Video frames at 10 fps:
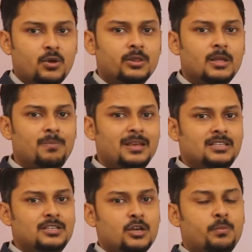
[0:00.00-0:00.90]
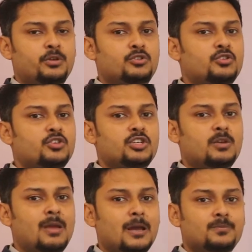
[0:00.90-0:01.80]
On the basis of tissue
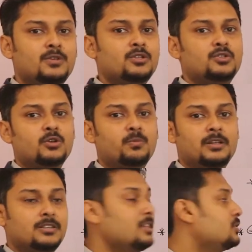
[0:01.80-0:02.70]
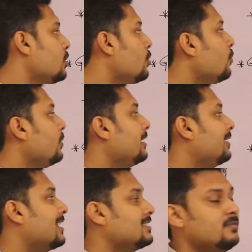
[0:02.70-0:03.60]
system absence or presence, we
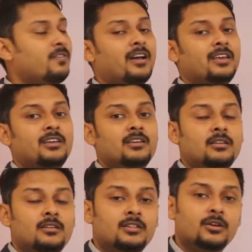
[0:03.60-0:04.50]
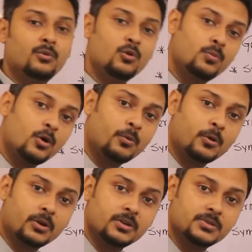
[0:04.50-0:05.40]
classify the group of
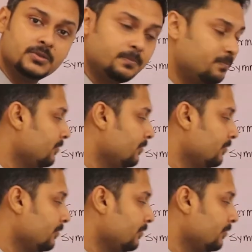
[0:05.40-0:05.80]
organism.